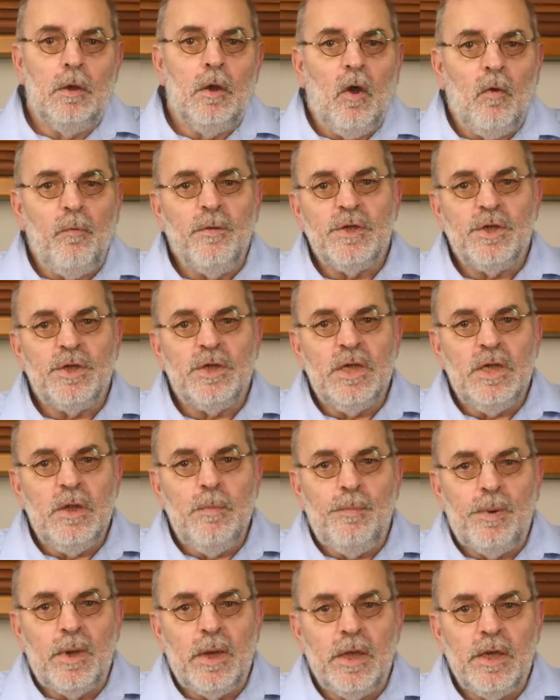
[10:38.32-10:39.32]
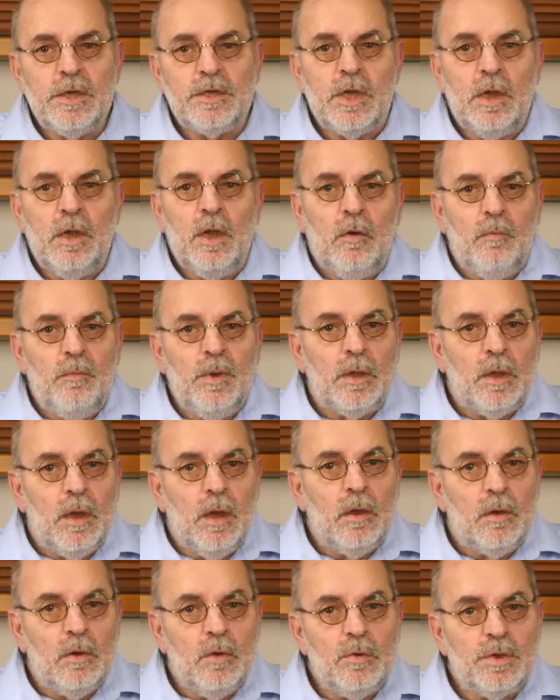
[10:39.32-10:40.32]
Often C D players will
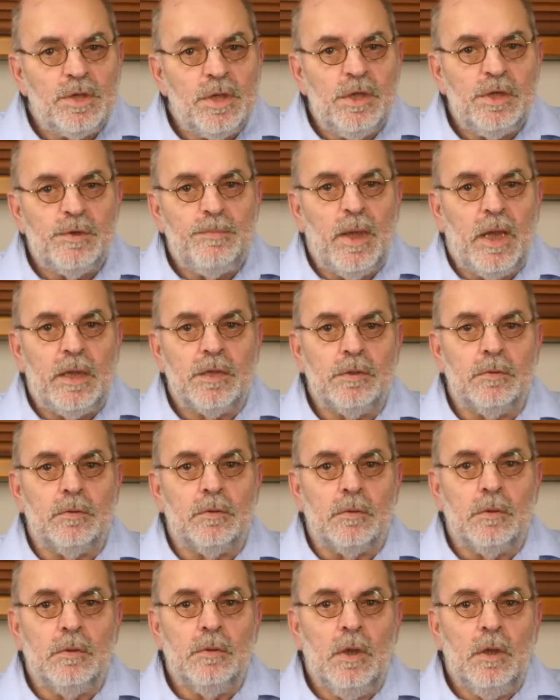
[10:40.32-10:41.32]
lose this battle.